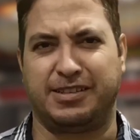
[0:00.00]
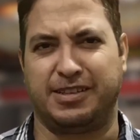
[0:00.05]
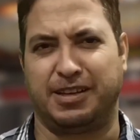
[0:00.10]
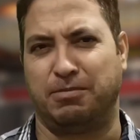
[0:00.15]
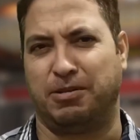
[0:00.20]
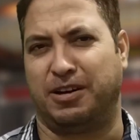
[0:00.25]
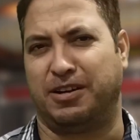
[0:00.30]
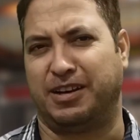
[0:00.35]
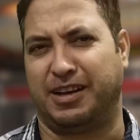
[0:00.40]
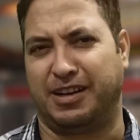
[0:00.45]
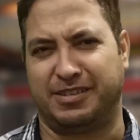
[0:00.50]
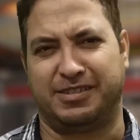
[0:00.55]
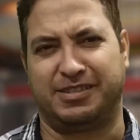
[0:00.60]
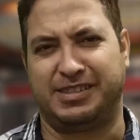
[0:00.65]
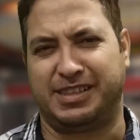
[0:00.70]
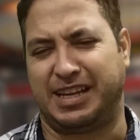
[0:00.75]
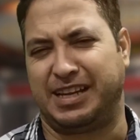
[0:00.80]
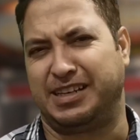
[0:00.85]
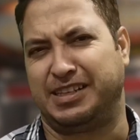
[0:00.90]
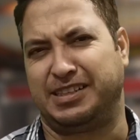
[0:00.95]
upon
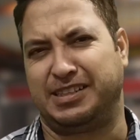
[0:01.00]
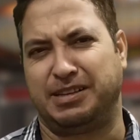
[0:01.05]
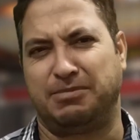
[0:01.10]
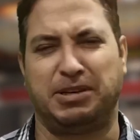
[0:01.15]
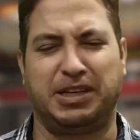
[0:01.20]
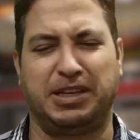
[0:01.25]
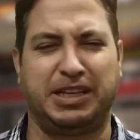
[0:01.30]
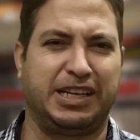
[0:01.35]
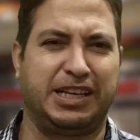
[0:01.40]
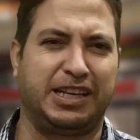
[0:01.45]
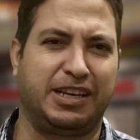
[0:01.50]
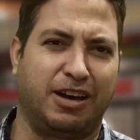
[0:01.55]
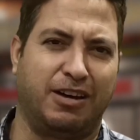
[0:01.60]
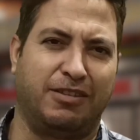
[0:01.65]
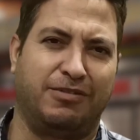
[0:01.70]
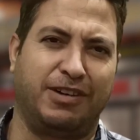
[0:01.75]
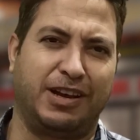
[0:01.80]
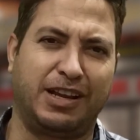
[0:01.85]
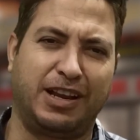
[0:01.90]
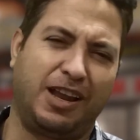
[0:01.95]
understanding the meaning
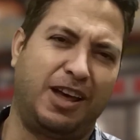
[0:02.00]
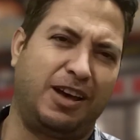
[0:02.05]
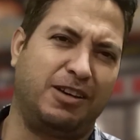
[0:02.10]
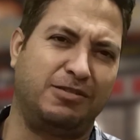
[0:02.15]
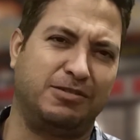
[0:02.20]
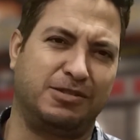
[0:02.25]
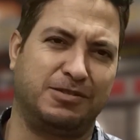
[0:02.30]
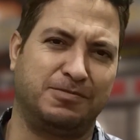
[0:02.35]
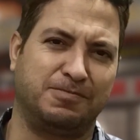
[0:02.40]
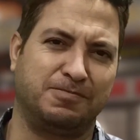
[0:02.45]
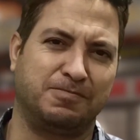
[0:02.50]
of a clause.